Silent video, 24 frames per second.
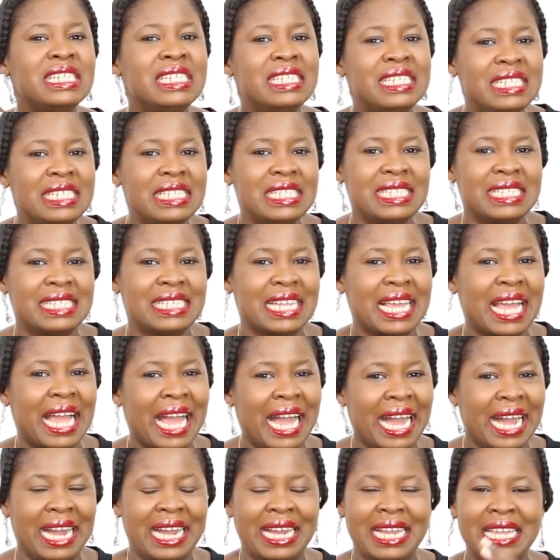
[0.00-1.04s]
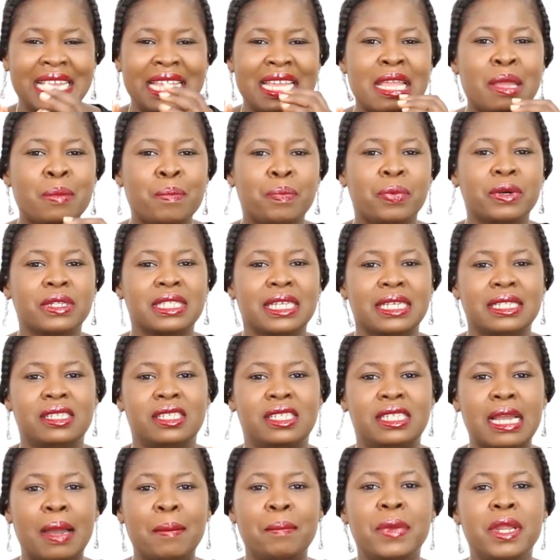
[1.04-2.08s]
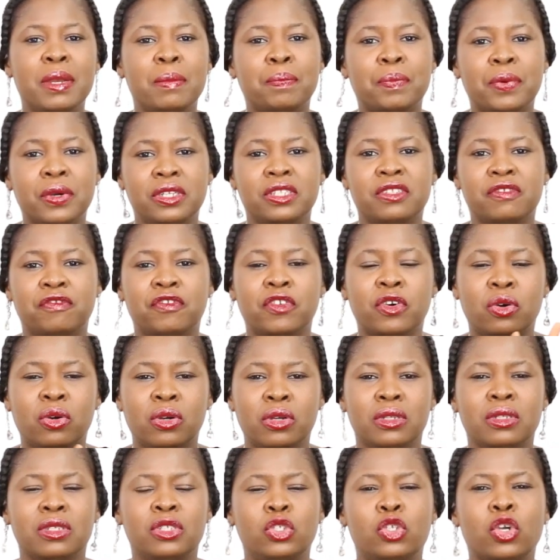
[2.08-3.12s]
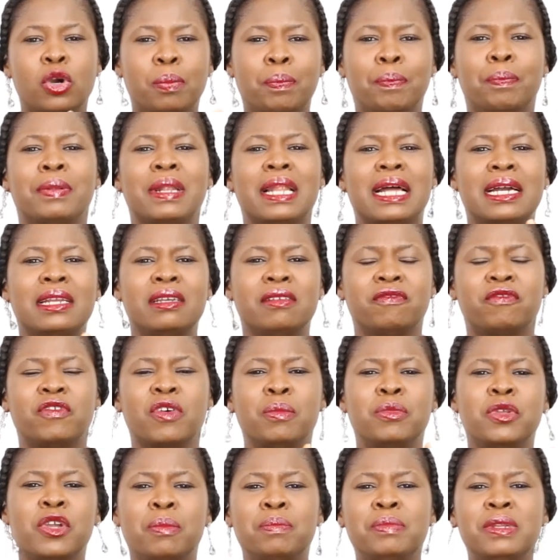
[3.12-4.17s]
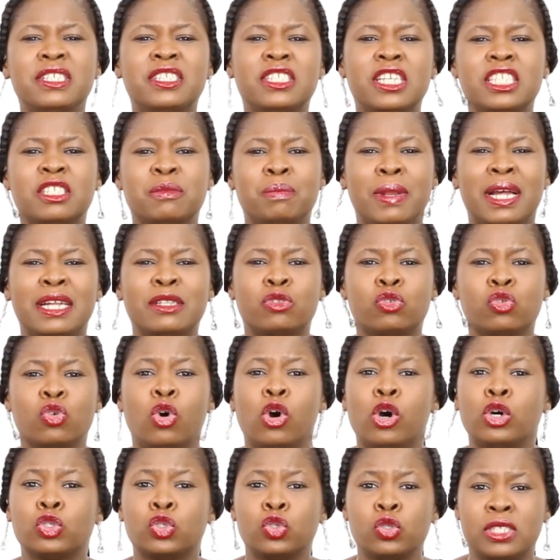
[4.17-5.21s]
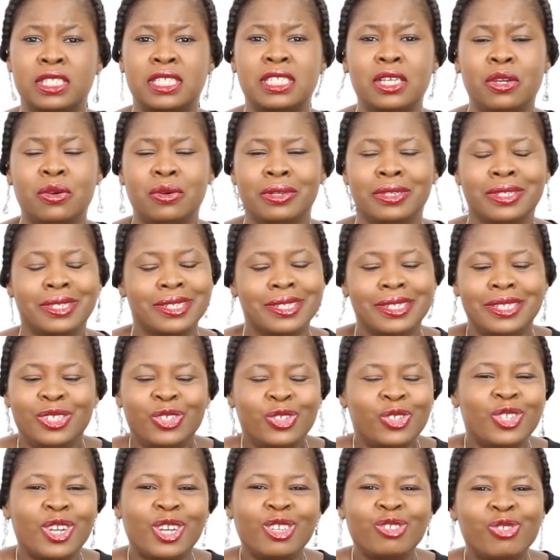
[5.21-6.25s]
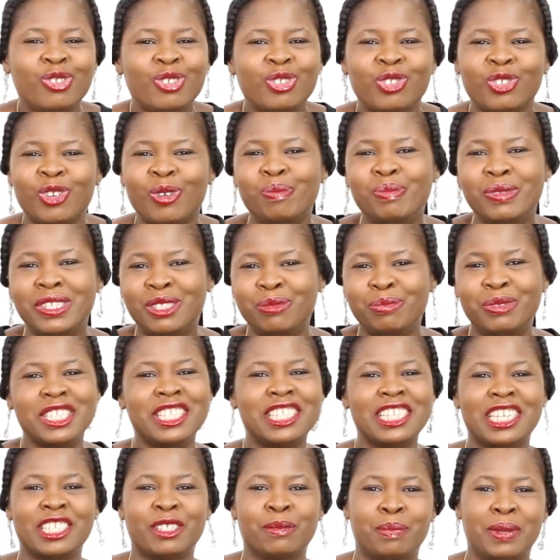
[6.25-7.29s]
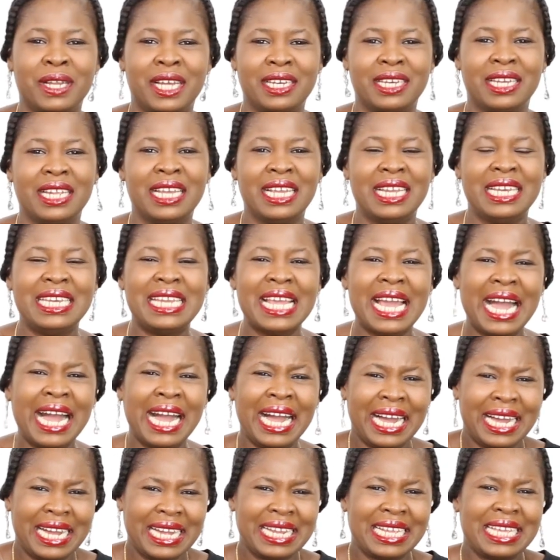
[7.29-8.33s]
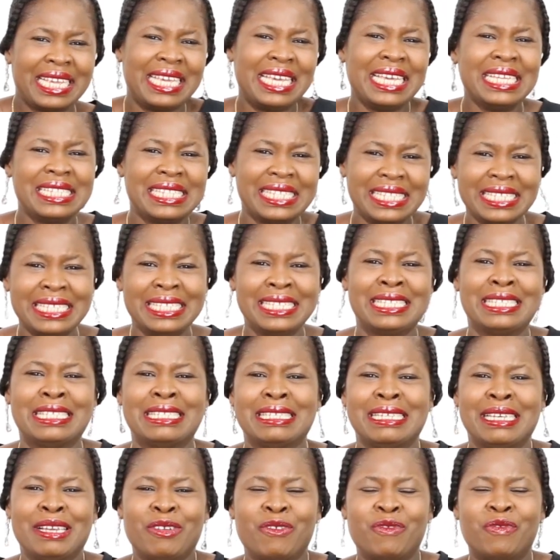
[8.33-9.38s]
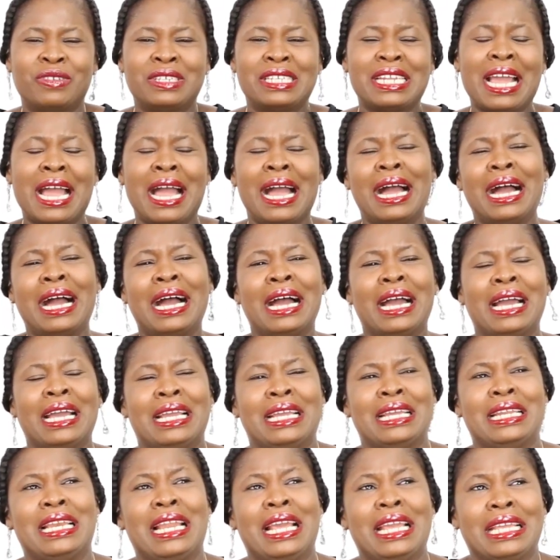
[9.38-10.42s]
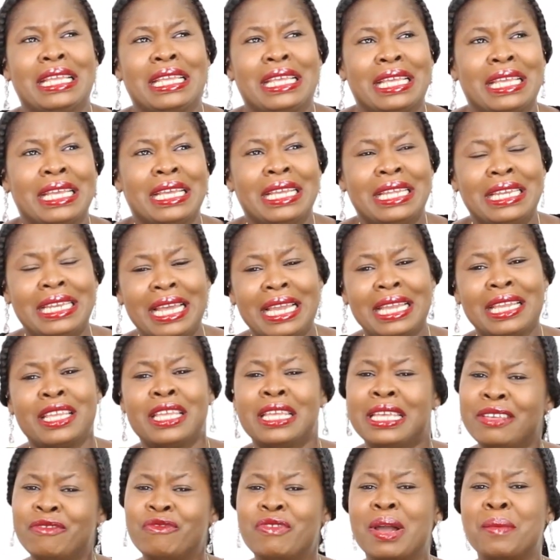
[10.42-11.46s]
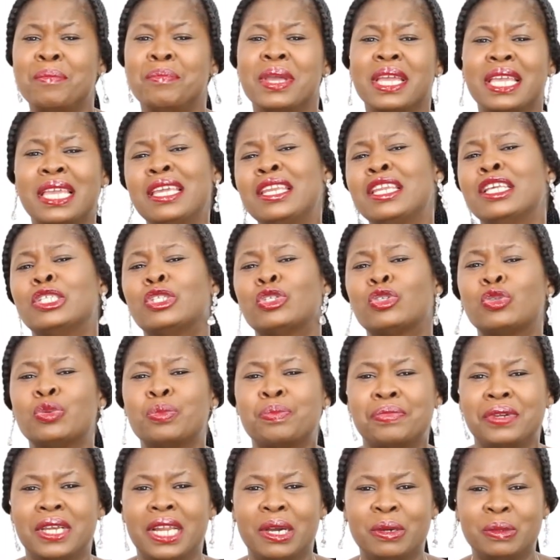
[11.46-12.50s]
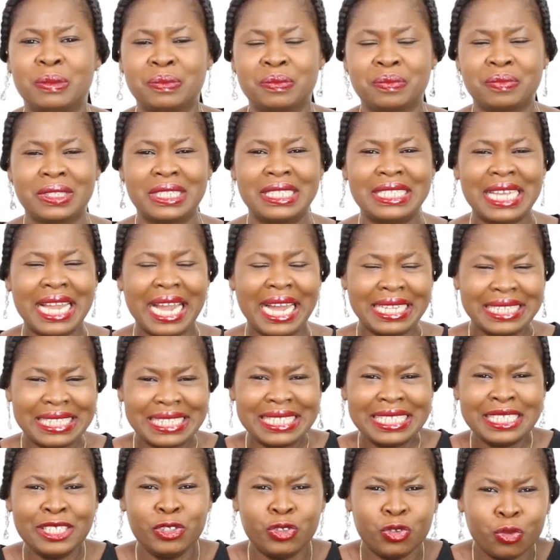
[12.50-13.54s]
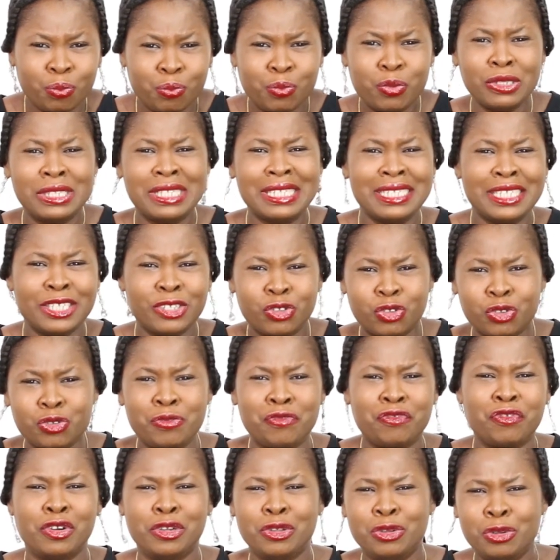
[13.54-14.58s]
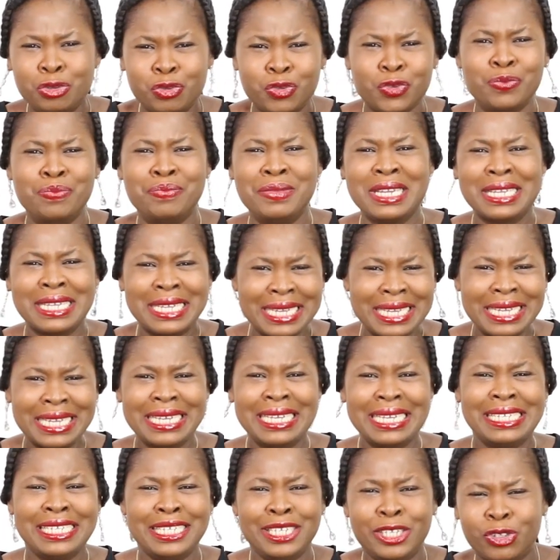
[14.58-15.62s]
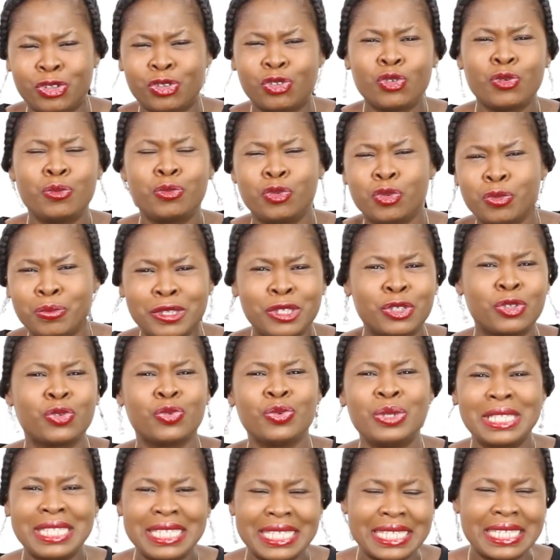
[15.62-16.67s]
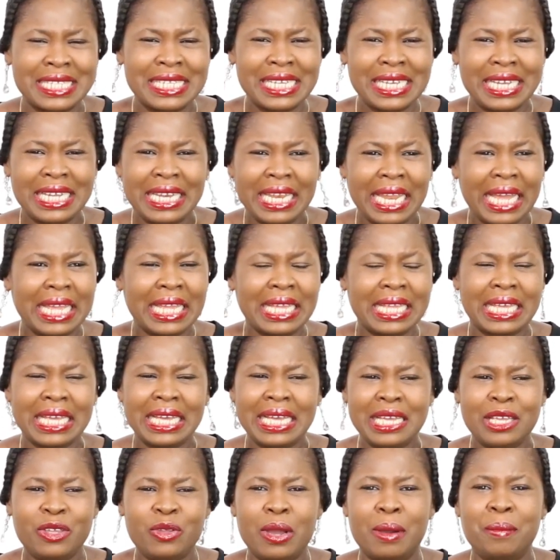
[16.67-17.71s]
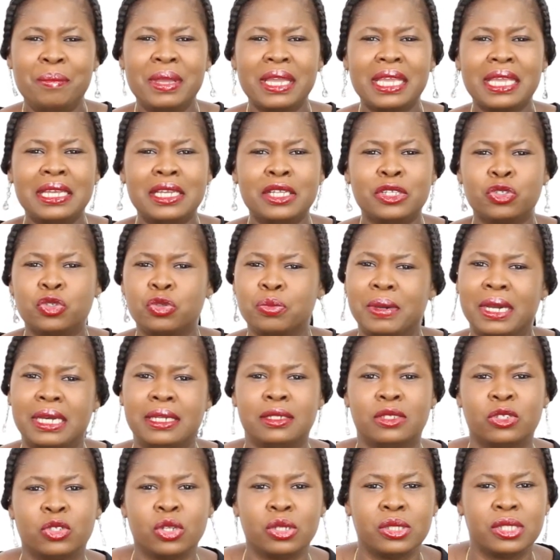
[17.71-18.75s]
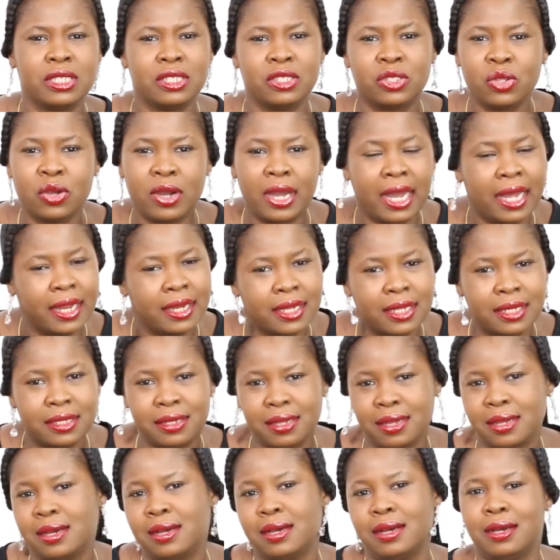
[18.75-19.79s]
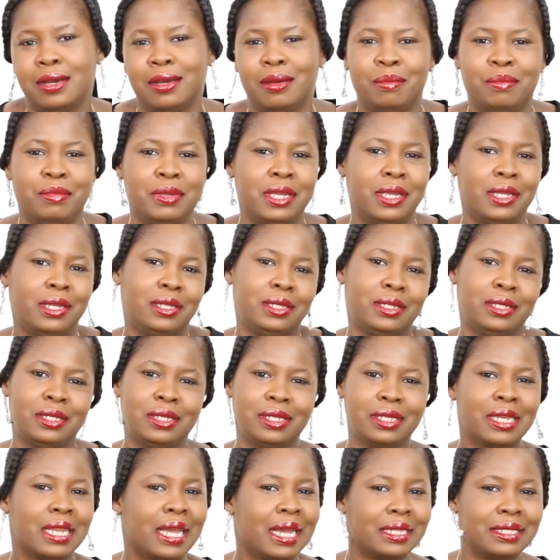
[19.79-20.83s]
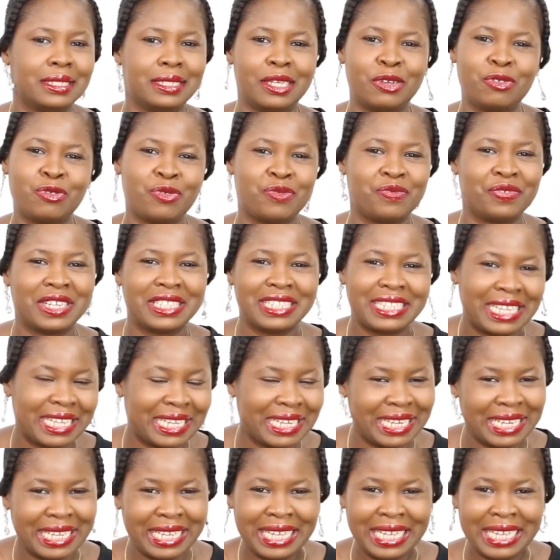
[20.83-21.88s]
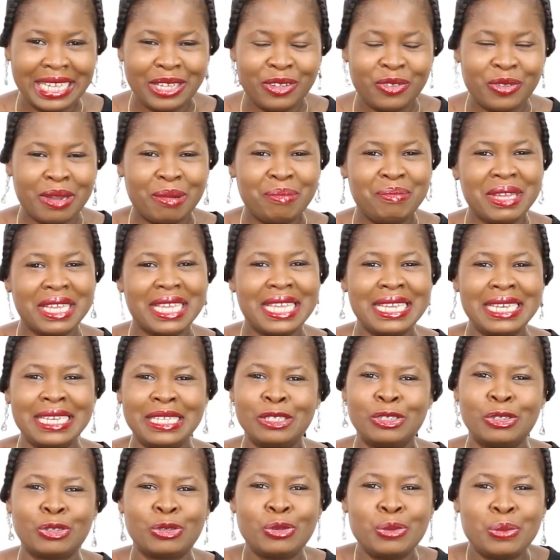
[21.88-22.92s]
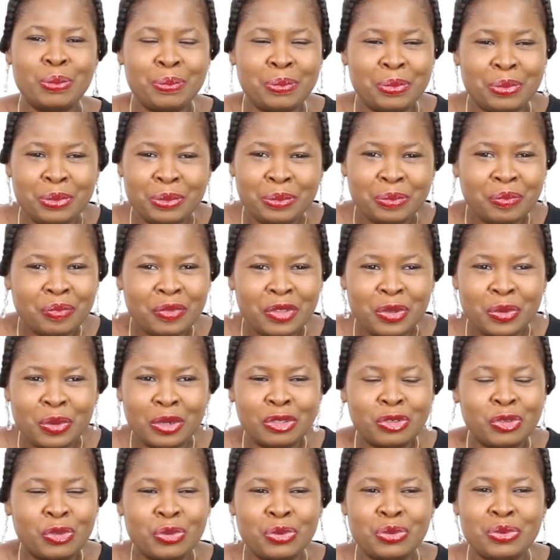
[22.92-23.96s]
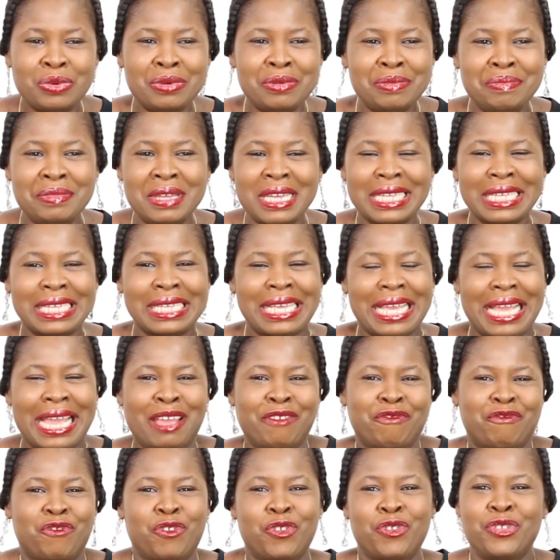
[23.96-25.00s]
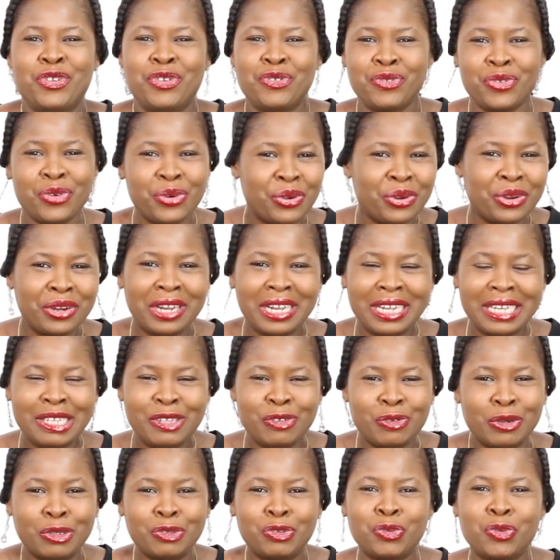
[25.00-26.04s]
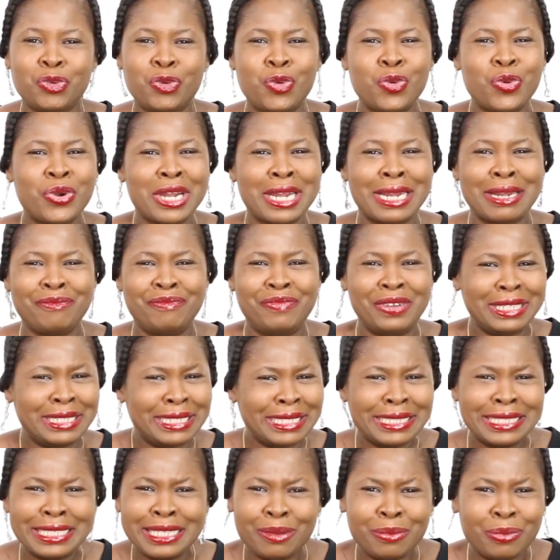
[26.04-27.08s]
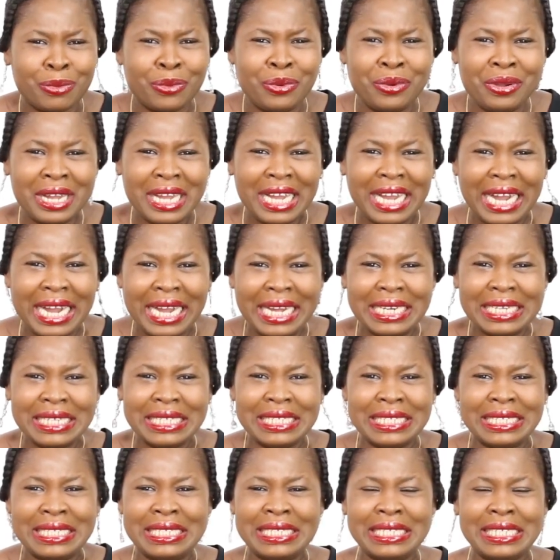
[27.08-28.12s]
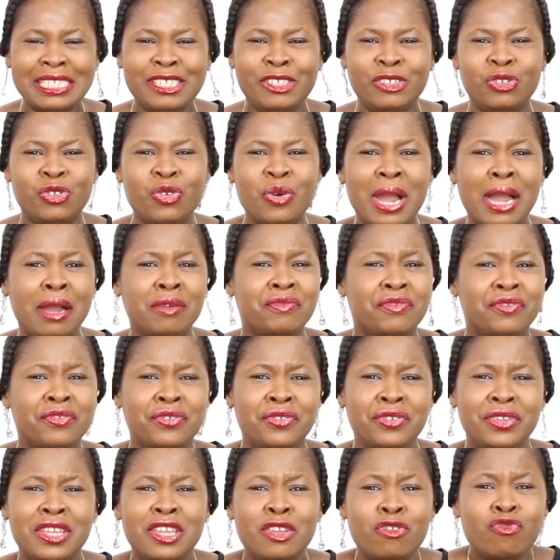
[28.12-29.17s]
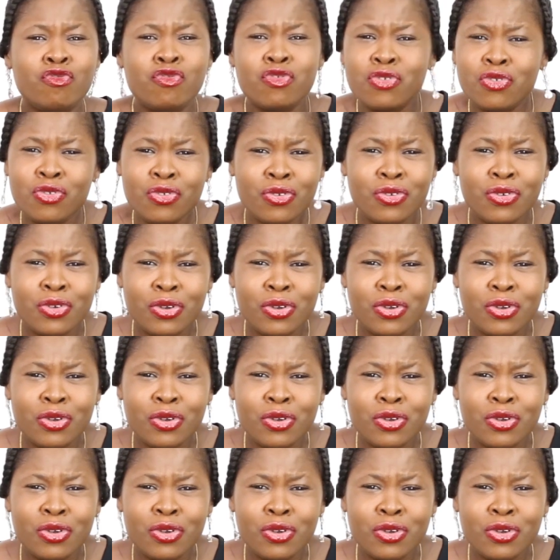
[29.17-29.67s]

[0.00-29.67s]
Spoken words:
these are important germane points for your plan, for your business plan to also sell. You just don't submit business plan. There are key things. There are like if you are making a soup now, there are things you put in the soup for you to make the soup to be sweet. Like, you are making a soup and salt is not added. Man, that's 0/10. You are making a soup. You want to make a foriro. You want to cook vegetable, and you don't have iru.